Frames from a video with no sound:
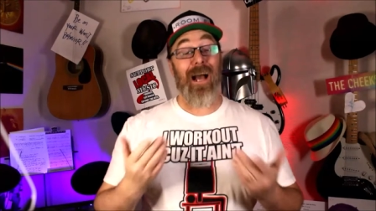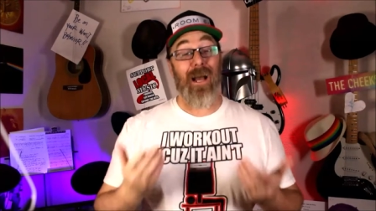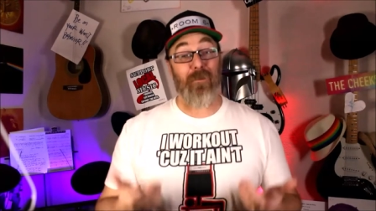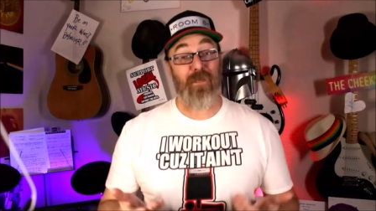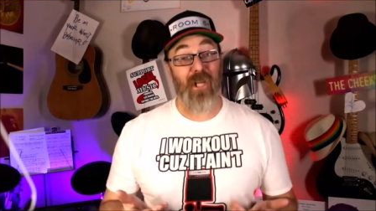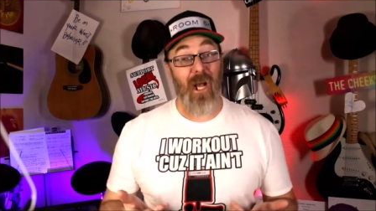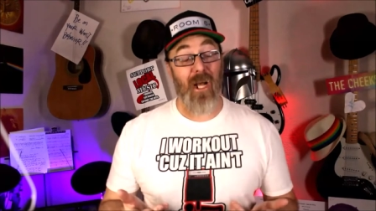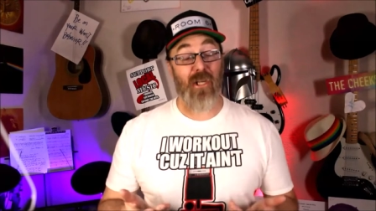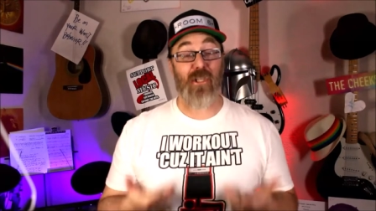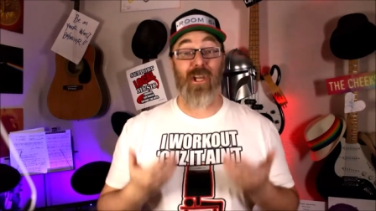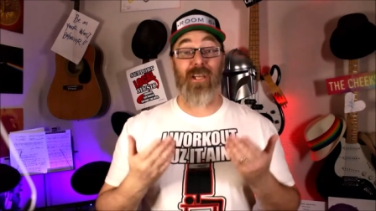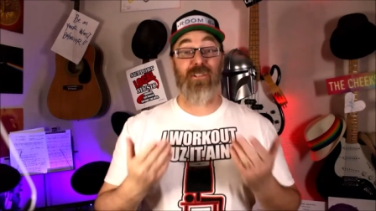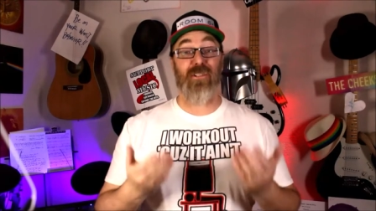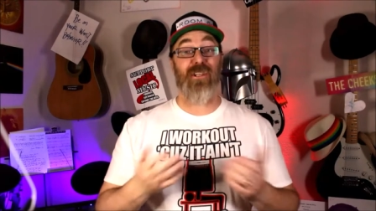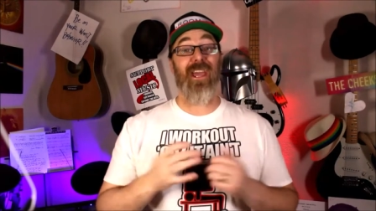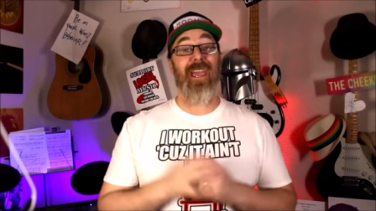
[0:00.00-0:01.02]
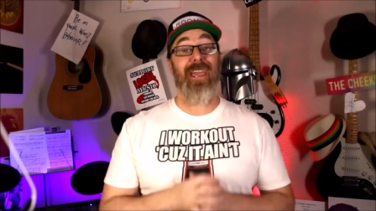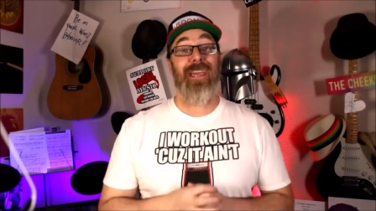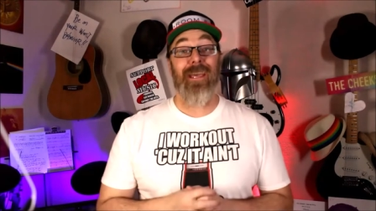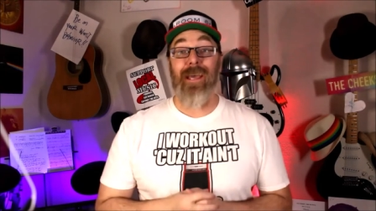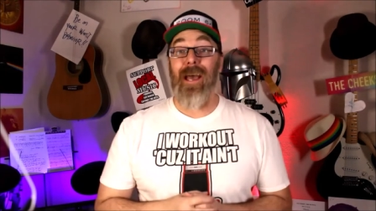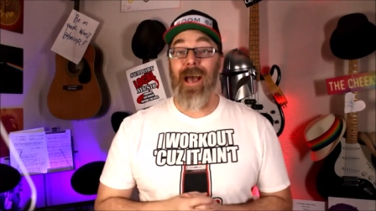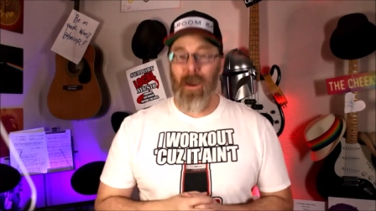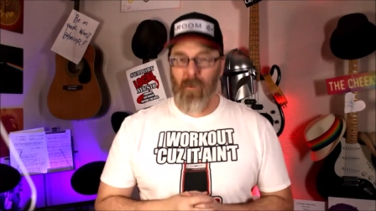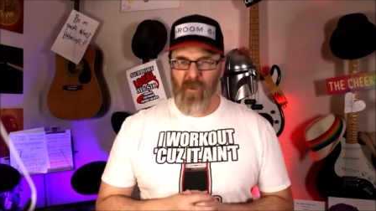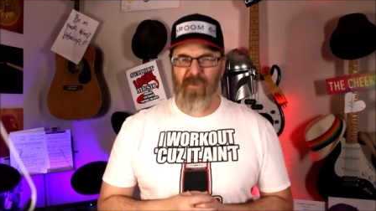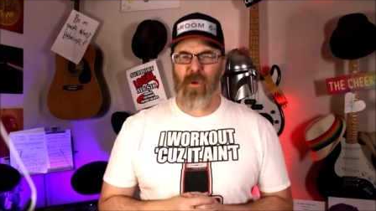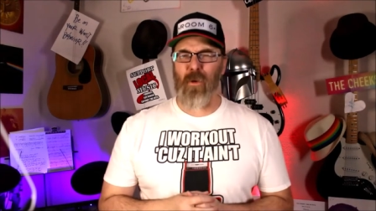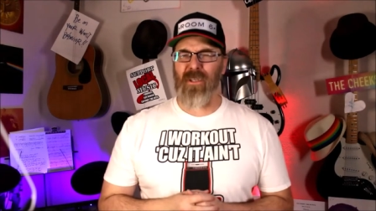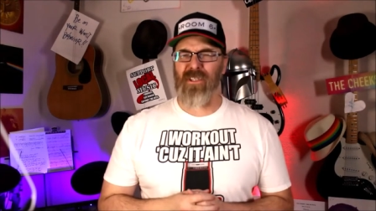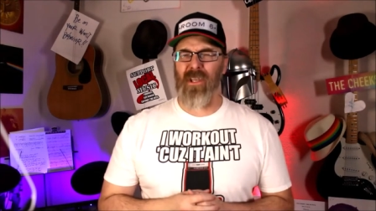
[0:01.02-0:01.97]
I'm Josh, and today I'm
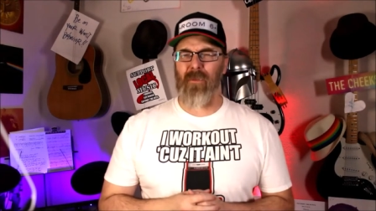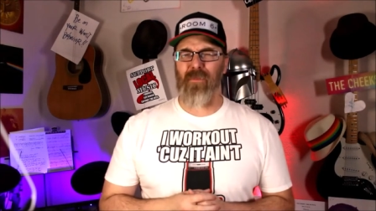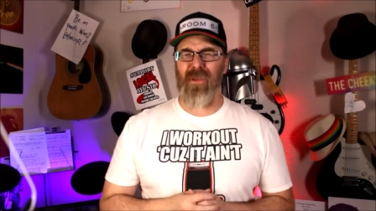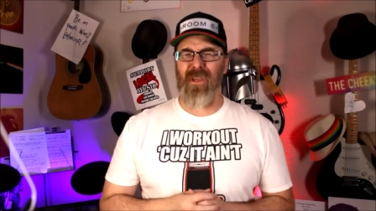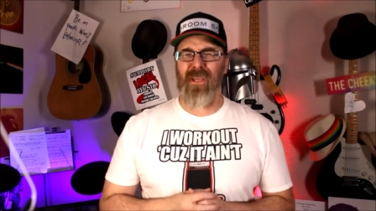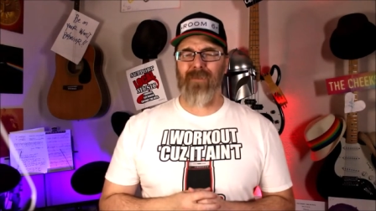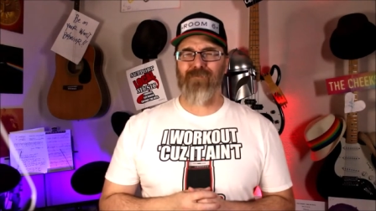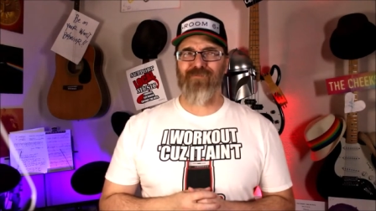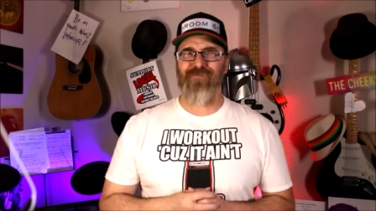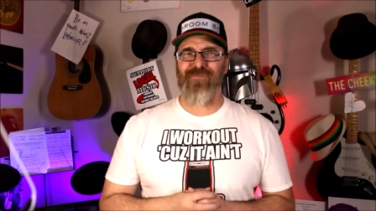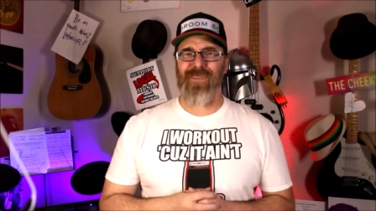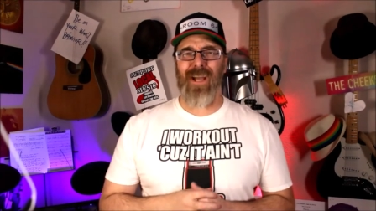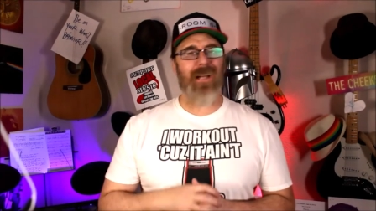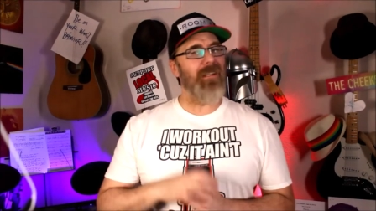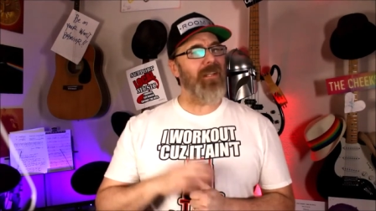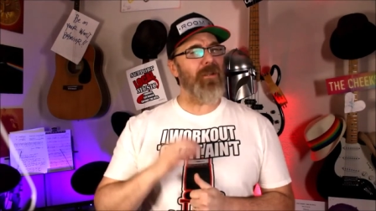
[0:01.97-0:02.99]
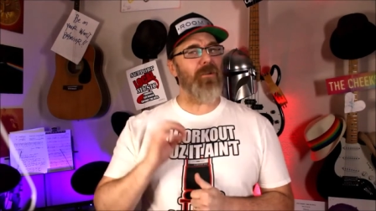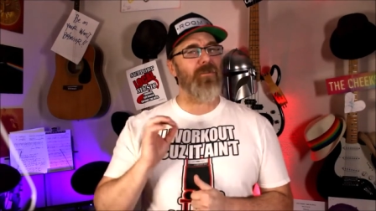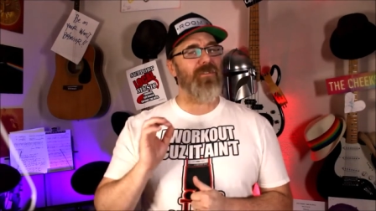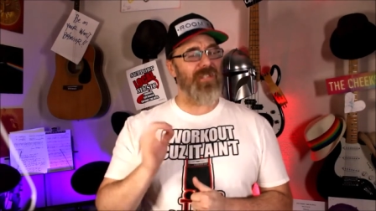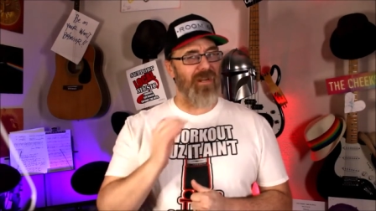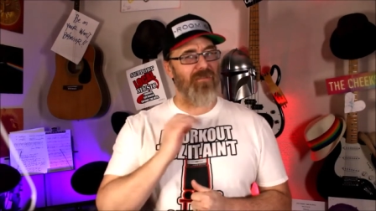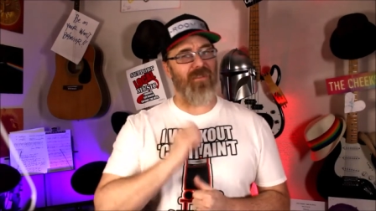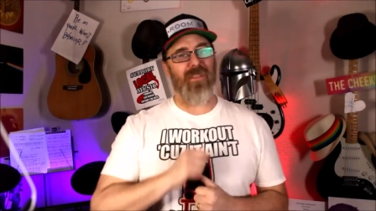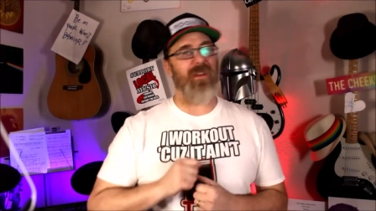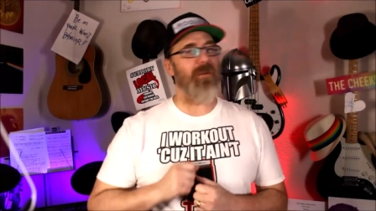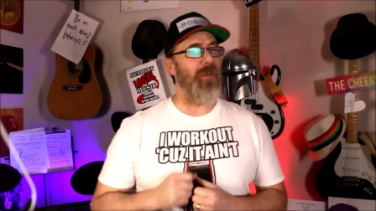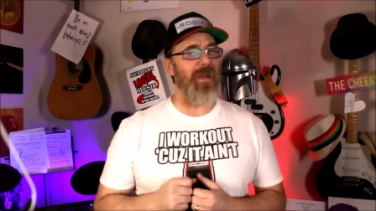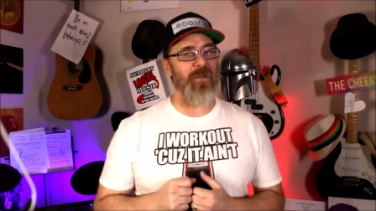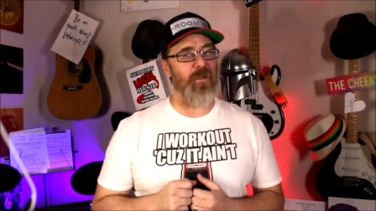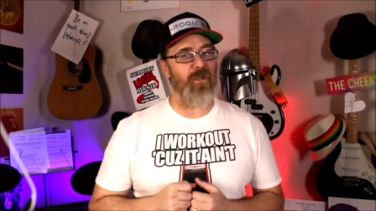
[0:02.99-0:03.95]
reviewing something a little different
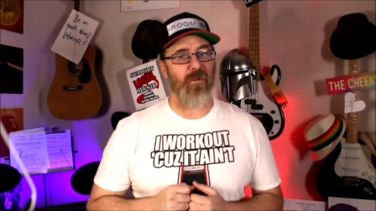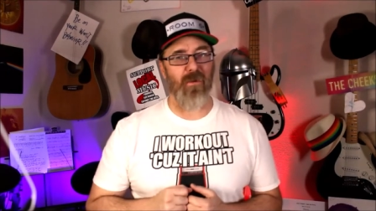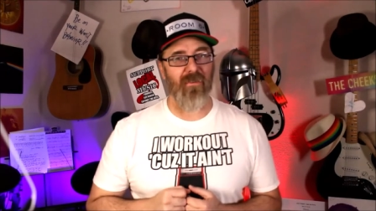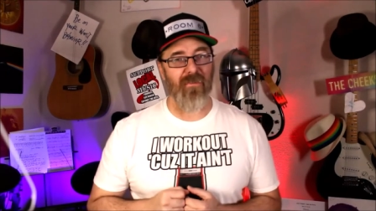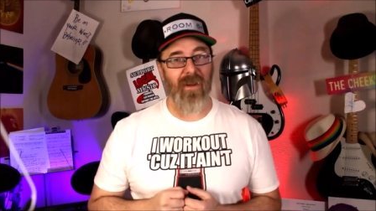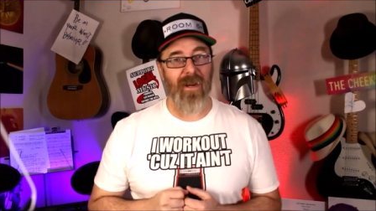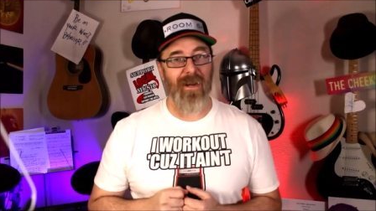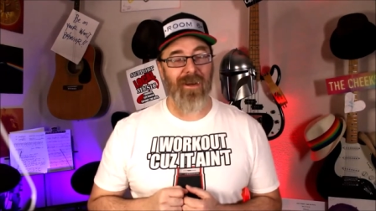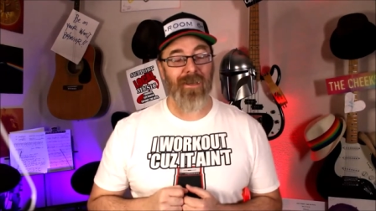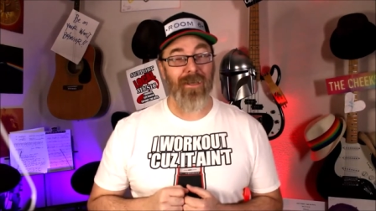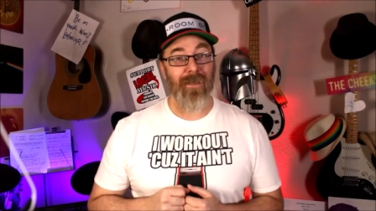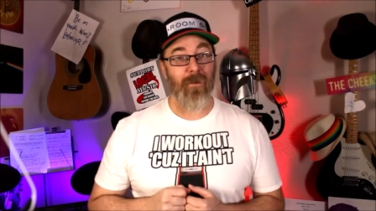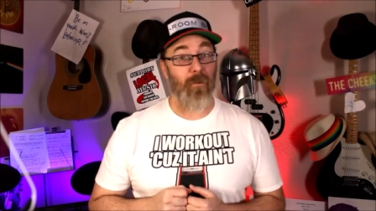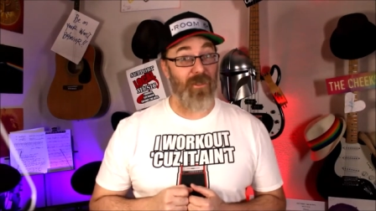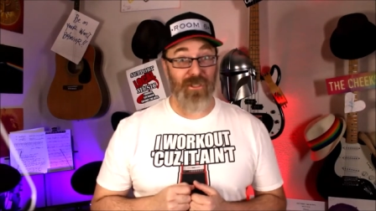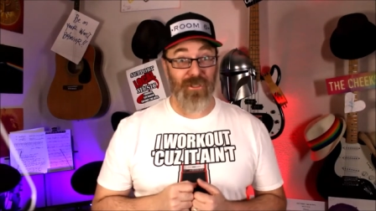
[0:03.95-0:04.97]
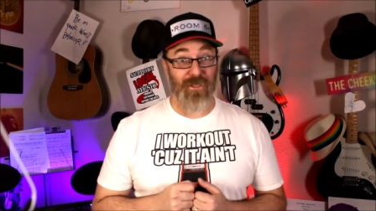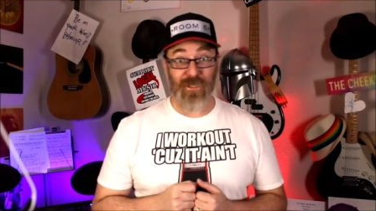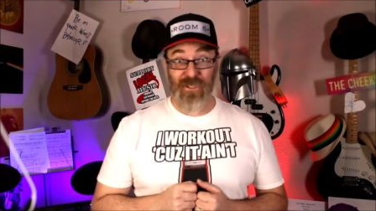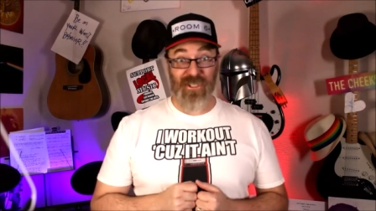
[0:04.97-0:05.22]
than my usual fare, which is